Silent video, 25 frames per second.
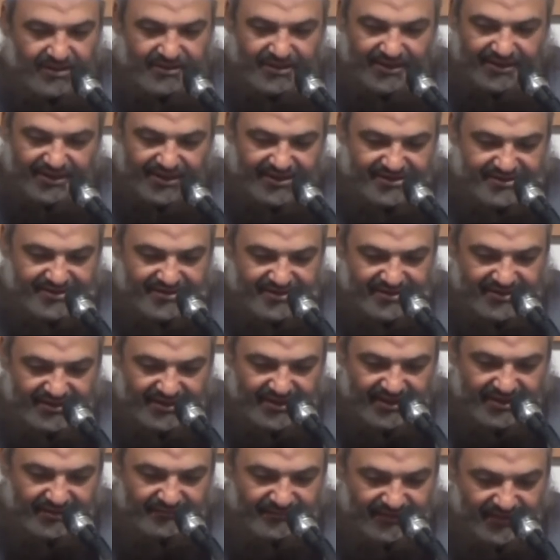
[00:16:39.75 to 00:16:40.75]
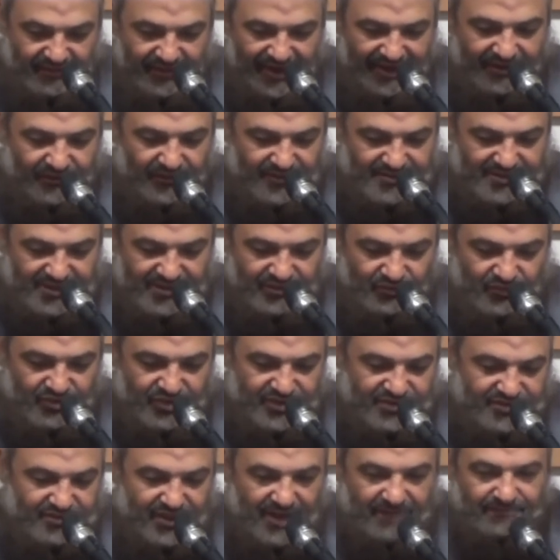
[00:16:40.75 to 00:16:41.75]
That is, prerequisite
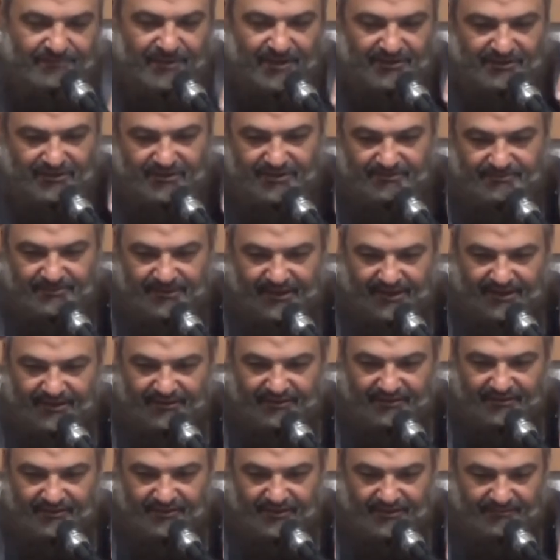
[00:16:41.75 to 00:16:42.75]
which is not part of the prayer.